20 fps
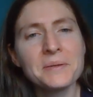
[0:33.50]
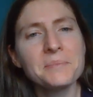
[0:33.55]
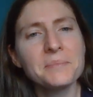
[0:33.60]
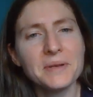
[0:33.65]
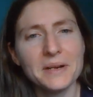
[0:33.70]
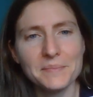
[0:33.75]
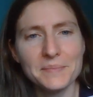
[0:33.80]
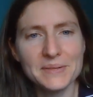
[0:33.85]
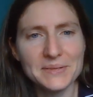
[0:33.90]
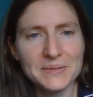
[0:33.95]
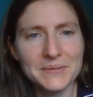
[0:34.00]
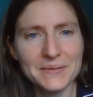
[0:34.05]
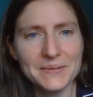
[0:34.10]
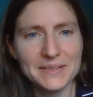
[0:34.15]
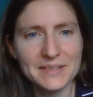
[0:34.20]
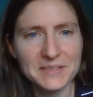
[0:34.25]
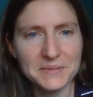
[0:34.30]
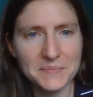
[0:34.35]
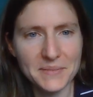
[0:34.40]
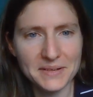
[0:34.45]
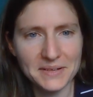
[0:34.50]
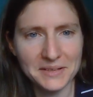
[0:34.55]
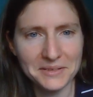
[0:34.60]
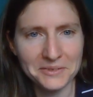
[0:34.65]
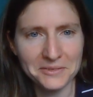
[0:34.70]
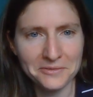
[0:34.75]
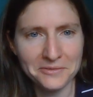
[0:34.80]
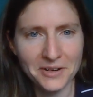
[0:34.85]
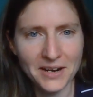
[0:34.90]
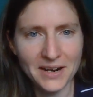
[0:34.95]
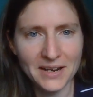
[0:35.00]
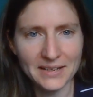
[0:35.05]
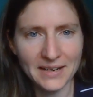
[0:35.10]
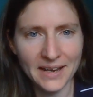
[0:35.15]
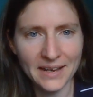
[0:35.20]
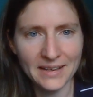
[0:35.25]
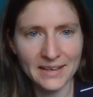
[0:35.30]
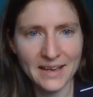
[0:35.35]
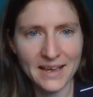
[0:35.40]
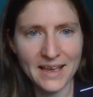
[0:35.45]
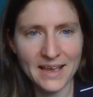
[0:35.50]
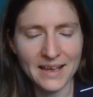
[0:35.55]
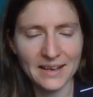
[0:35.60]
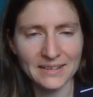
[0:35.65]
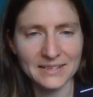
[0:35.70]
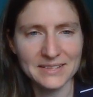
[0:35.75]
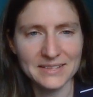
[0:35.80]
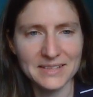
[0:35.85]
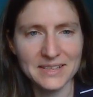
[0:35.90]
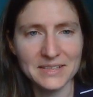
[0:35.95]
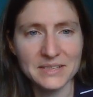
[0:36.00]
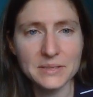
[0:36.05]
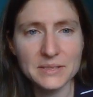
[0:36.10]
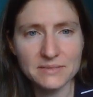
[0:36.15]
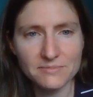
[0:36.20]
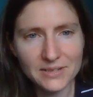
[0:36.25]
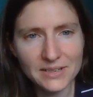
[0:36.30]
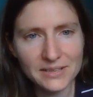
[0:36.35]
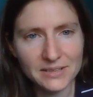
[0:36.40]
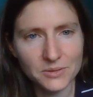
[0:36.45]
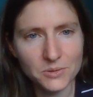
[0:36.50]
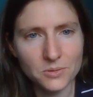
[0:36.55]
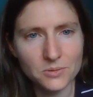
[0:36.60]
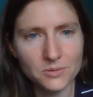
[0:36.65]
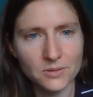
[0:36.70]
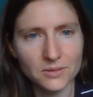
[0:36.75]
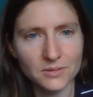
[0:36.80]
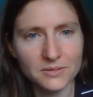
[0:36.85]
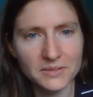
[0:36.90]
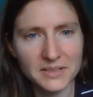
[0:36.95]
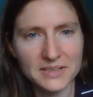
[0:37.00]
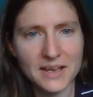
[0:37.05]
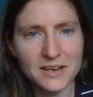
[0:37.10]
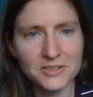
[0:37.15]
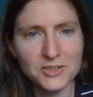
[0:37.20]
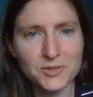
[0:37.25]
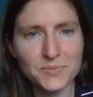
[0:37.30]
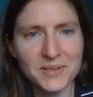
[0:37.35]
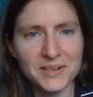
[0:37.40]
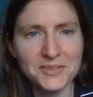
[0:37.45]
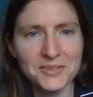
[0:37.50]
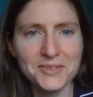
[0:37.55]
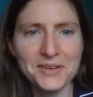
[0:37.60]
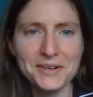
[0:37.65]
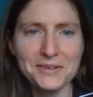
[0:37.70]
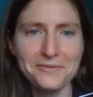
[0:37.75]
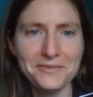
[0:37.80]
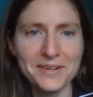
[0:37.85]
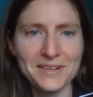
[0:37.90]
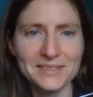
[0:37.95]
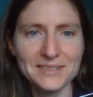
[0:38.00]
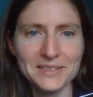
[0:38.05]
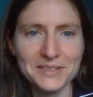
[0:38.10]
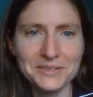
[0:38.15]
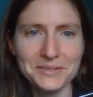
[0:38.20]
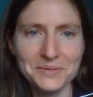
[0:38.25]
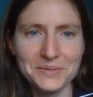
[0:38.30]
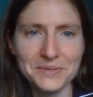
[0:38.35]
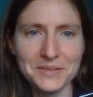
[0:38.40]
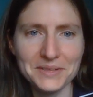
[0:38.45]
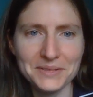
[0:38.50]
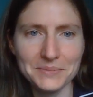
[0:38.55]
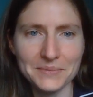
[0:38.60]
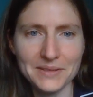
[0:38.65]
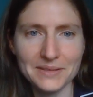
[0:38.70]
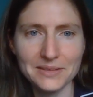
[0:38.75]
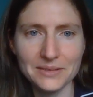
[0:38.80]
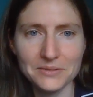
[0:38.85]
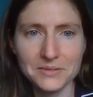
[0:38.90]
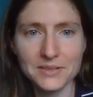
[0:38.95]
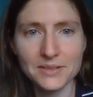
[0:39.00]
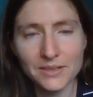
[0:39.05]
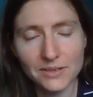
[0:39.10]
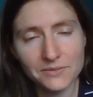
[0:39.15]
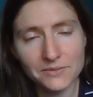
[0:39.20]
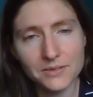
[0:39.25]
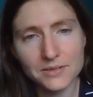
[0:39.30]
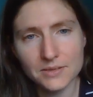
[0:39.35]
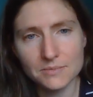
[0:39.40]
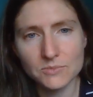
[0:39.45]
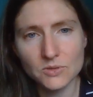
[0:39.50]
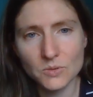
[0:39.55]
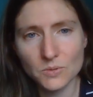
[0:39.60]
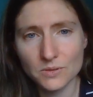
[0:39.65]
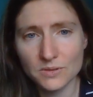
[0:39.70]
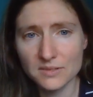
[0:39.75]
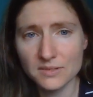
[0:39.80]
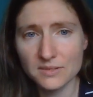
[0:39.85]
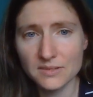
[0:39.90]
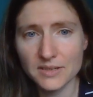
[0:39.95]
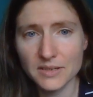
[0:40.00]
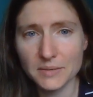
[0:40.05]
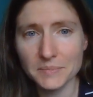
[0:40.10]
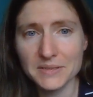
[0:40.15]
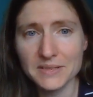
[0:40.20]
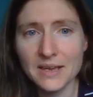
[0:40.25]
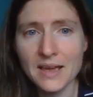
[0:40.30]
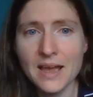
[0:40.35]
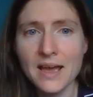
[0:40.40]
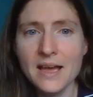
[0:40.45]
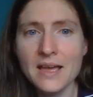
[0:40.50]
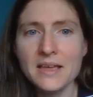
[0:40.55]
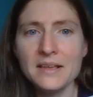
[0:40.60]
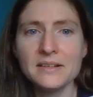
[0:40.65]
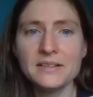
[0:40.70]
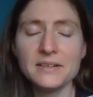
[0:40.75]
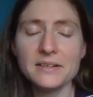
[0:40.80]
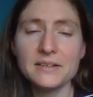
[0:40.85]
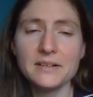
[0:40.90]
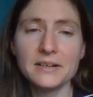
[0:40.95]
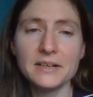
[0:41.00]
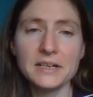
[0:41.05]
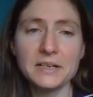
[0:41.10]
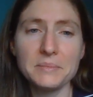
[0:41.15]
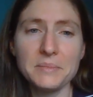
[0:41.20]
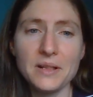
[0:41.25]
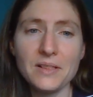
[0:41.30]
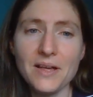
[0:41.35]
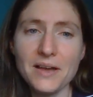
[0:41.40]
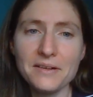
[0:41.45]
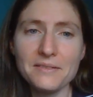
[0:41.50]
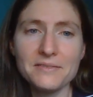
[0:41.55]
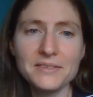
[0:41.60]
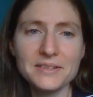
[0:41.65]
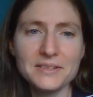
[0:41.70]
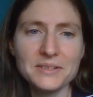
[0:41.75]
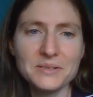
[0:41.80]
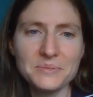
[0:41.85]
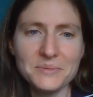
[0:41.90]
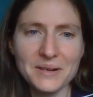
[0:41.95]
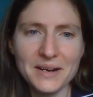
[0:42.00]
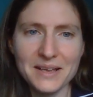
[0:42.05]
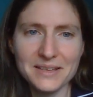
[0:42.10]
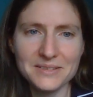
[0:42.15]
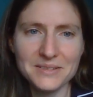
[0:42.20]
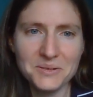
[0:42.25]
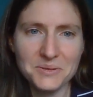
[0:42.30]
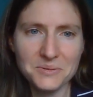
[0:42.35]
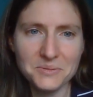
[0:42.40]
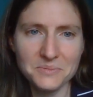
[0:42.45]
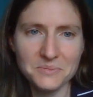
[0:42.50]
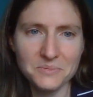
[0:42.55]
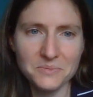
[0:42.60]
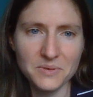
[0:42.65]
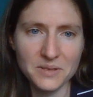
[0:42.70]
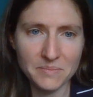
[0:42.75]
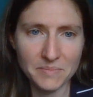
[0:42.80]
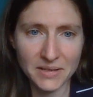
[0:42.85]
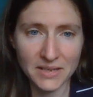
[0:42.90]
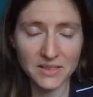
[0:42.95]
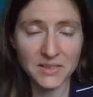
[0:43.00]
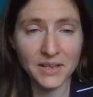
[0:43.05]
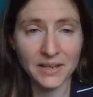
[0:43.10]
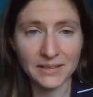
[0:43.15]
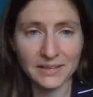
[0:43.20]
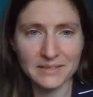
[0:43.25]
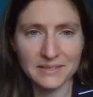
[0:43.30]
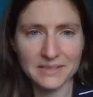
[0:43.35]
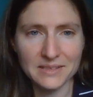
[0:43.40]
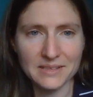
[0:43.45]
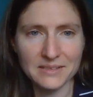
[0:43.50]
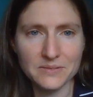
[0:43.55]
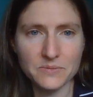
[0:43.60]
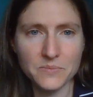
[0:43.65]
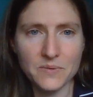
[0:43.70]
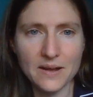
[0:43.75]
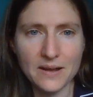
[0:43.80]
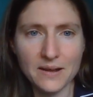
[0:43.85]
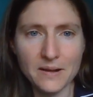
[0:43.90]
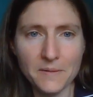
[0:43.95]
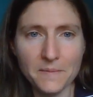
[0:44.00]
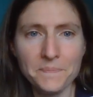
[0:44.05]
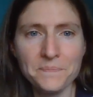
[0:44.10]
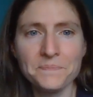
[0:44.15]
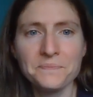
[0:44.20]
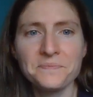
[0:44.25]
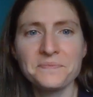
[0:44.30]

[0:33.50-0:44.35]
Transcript: but I've been doing this Monday through Friday, and it's really cool. It's actually been a lot of fun to do this with you, to give you some tools and tips. A lot of this is what I do with my clients as well,